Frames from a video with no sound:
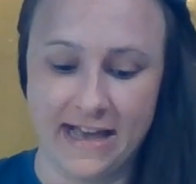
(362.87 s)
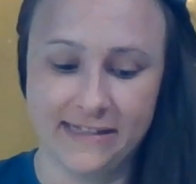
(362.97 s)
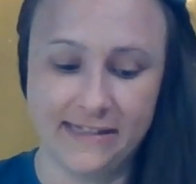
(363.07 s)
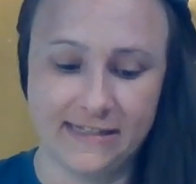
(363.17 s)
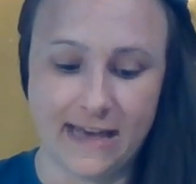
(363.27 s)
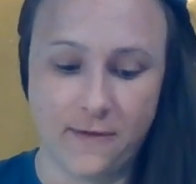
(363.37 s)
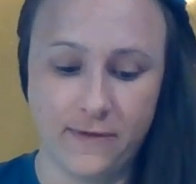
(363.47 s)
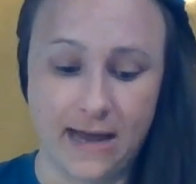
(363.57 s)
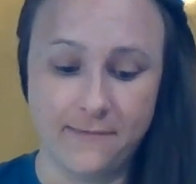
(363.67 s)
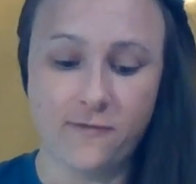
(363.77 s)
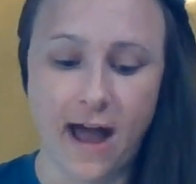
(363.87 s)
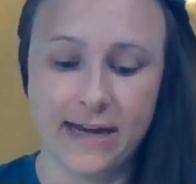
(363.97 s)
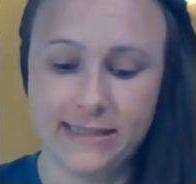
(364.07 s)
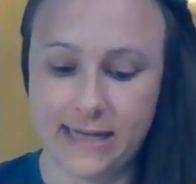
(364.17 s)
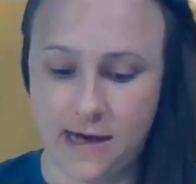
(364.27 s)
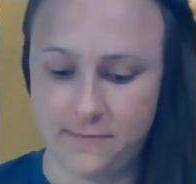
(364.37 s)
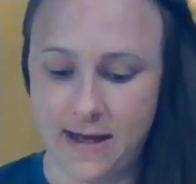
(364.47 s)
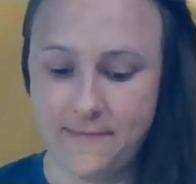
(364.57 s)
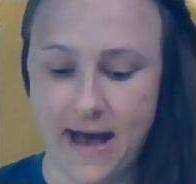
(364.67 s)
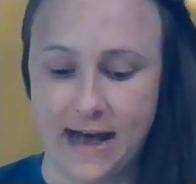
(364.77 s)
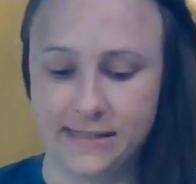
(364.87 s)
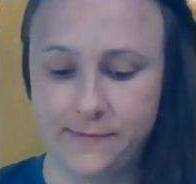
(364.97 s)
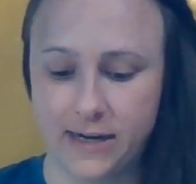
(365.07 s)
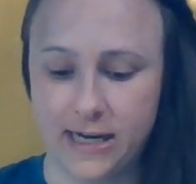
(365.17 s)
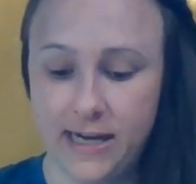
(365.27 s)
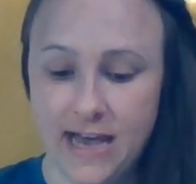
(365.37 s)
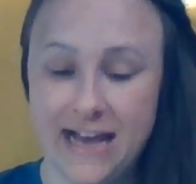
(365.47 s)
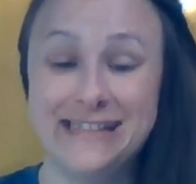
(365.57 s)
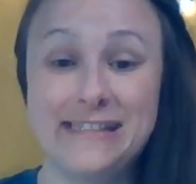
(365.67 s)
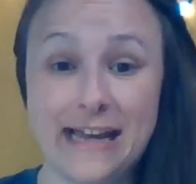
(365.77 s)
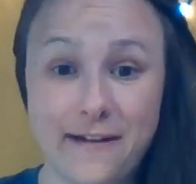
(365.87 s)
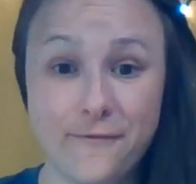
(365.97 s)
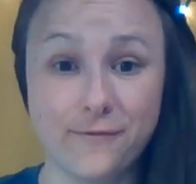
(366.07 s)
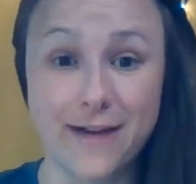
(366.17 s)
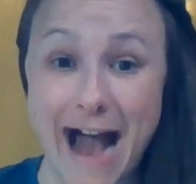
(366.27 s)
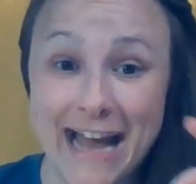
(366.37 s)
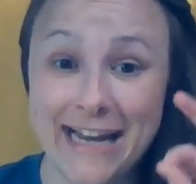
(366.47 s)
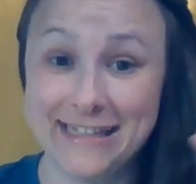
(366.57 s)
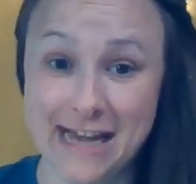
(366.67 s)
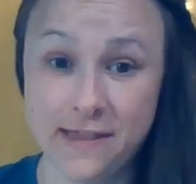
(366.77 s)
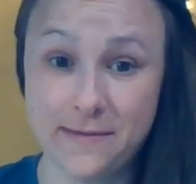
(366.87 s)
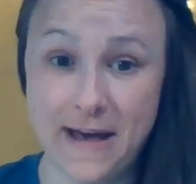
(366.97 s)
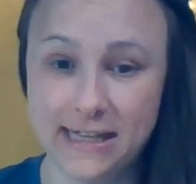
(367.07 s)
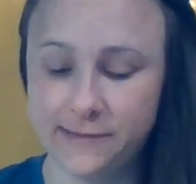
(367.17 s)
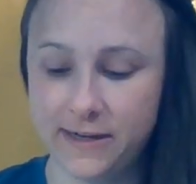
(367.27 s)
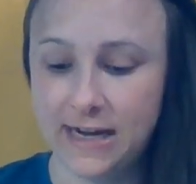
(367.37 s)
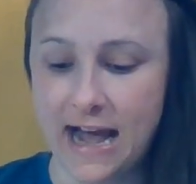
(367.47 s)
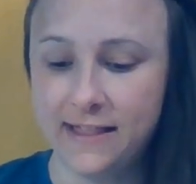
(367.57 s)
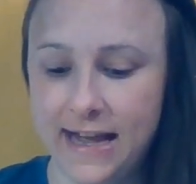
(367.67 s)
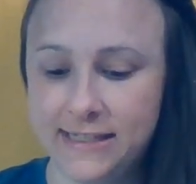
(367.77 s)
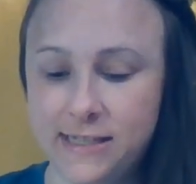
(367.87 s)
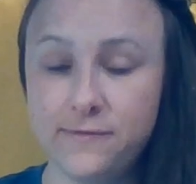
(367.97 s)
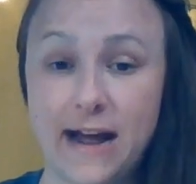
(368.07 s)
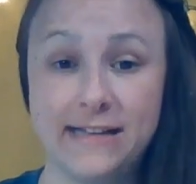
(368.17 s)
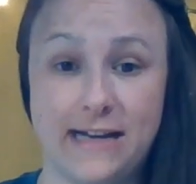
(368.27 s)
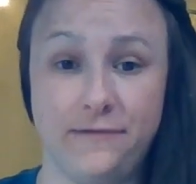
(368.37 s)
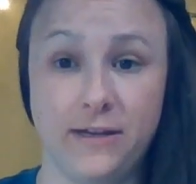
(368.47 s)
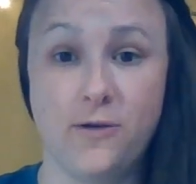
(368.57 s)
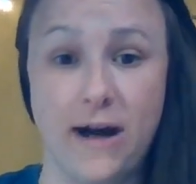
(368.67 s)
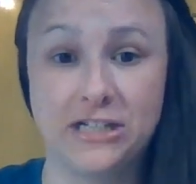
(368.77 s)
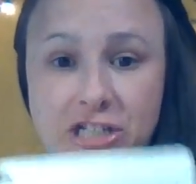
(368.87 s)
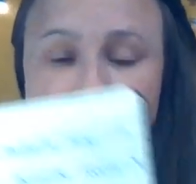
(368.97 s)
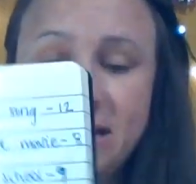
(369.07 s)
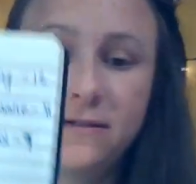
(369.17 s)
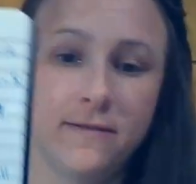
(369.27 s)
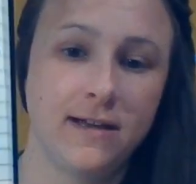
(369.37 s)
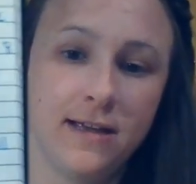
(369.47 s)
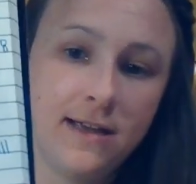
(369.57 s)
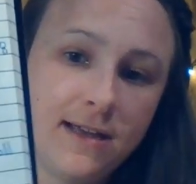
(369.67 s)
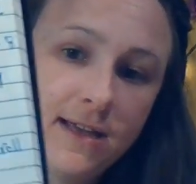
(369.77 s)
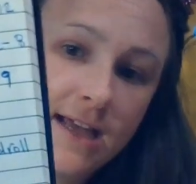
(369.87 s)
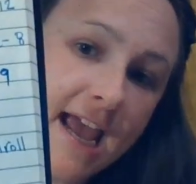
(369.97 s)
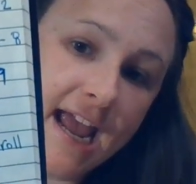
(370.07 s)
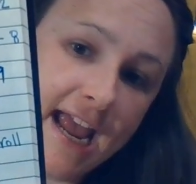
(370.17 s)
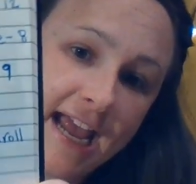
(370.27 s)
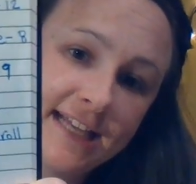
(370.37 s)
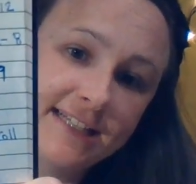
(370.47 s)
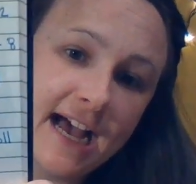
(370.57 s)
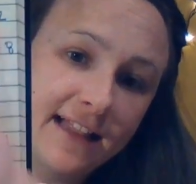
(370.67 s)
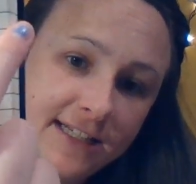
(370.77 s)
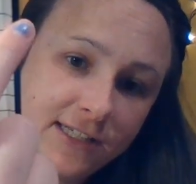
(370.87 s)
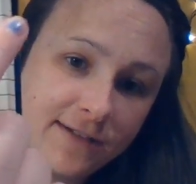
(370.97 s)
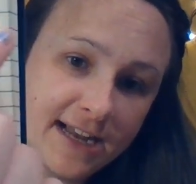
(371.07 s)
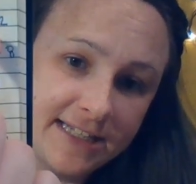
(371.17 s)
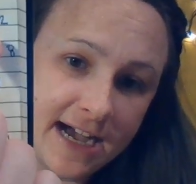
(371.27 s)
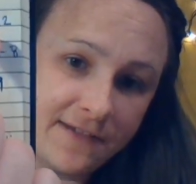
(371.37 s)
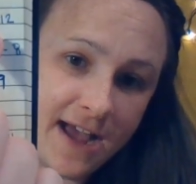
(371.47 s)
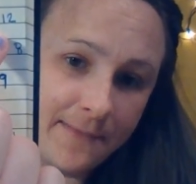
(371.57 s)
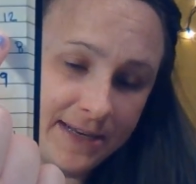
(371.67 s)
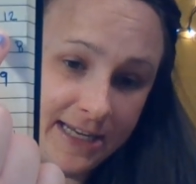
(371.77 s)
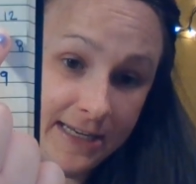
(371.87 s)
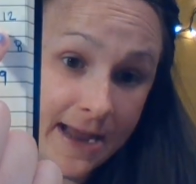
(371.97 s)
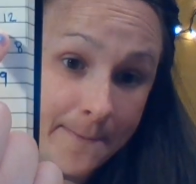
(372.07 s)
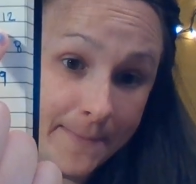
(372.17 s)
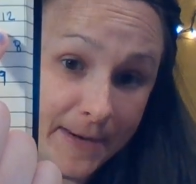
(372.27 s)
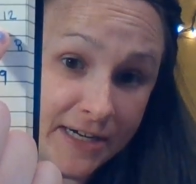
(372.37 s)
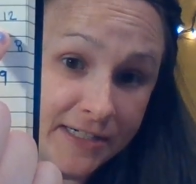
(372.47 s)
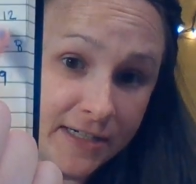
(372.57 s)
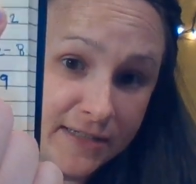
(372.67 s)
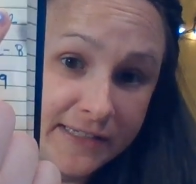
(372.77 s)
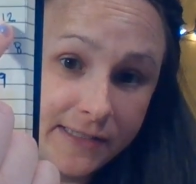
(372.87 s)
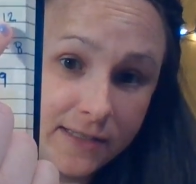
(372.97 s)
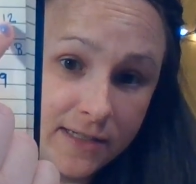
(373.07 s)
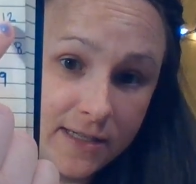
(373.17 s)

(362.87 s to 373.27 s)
is that when I'm writing down my password, instead of writing down the password, I like to write down the question. And I like to write down how many numbers